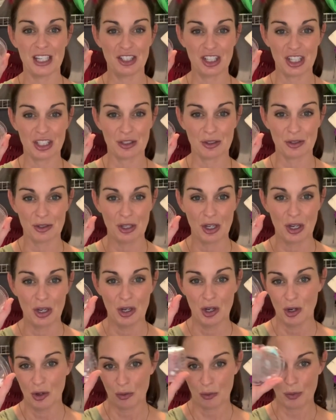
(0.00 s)
just
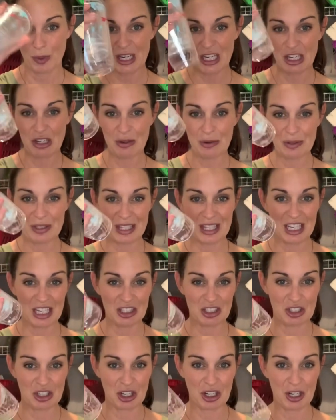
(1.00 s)
reuse
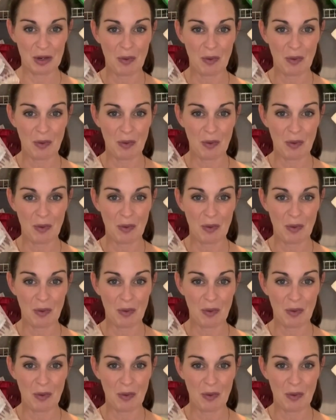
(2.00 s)
these dirty